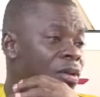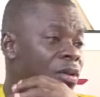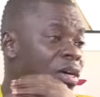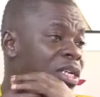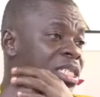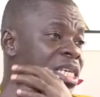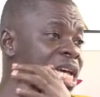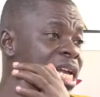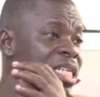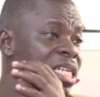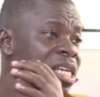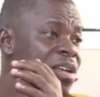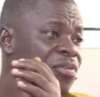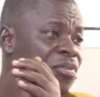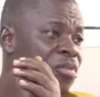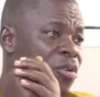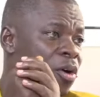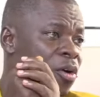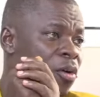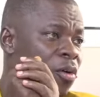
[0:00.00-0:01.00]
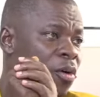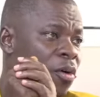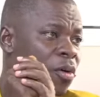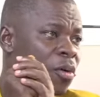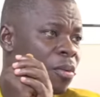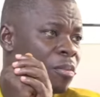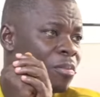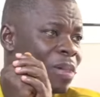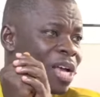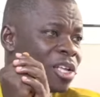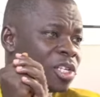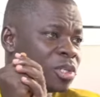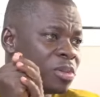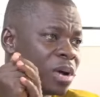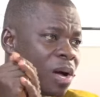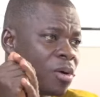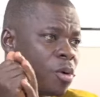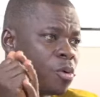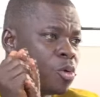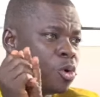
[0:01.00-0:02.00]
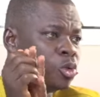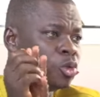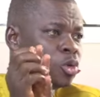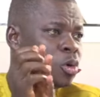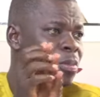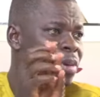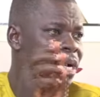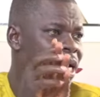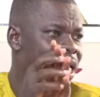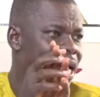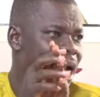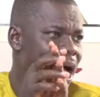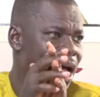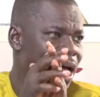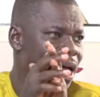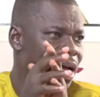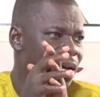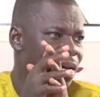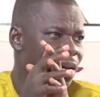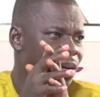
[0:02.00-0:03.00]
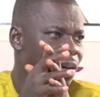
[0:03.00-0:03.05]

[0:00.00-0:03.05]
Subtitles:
Was here a D for no, man's now on go to America.